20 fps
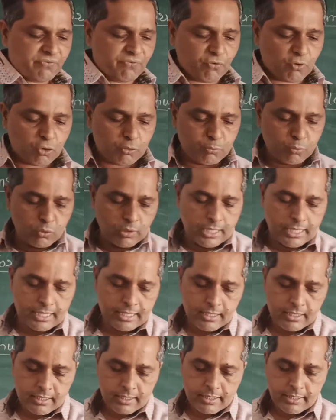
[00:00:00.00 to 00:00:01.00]

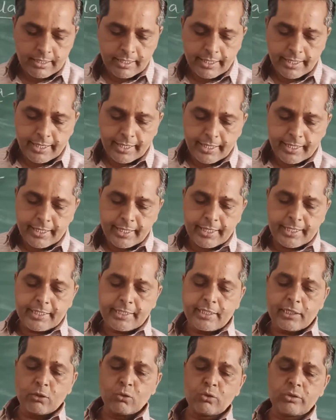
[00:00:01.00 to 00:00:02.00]
formula,
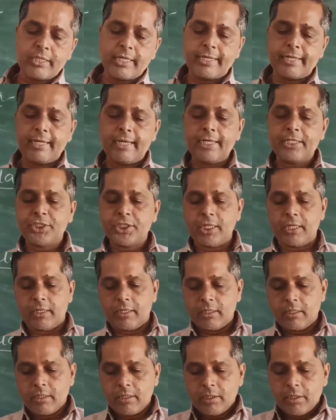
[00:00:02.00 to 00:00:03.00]
it gives the
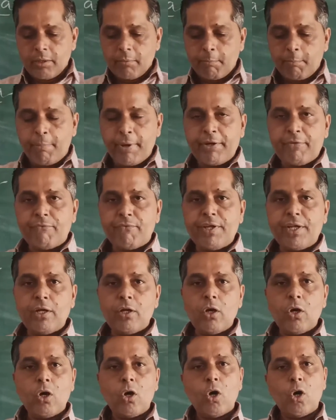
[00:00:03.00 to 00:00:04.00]
relation
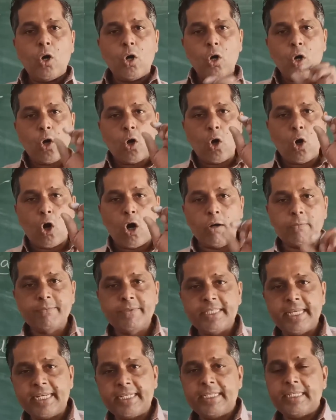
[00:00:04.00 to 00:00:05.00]
between
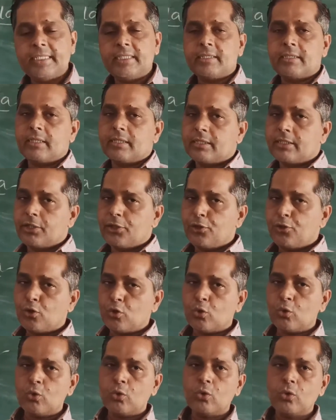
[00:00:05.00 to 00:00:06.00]
object distance
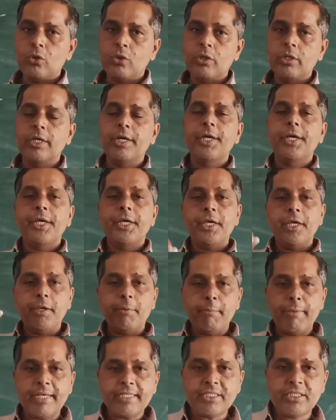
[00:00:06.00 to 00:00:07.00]
u,
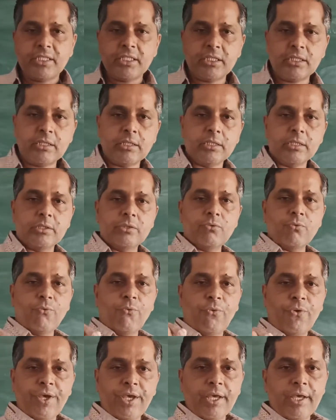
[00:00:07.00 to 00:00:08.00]
image distance
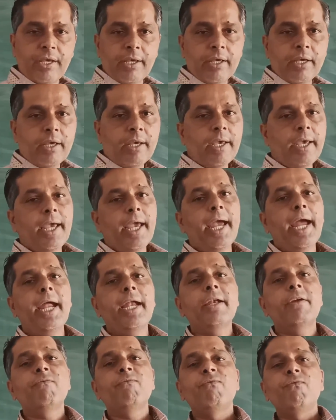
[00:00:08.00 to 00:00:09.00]
v
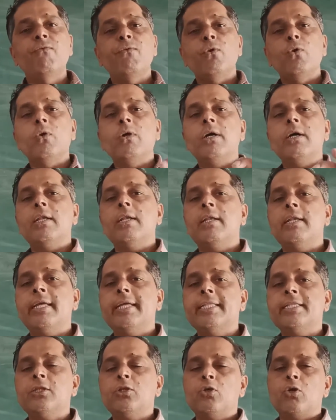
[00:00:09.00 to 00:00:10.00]
and focal
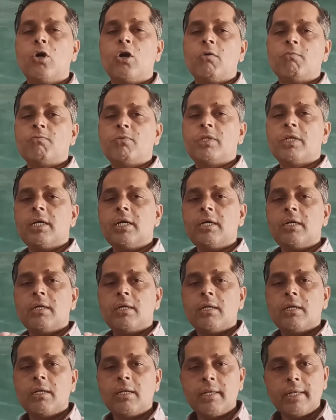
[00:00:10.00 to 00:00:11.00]
length of
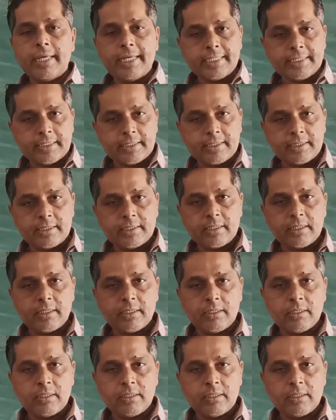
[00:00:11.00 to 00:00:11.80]
the lens.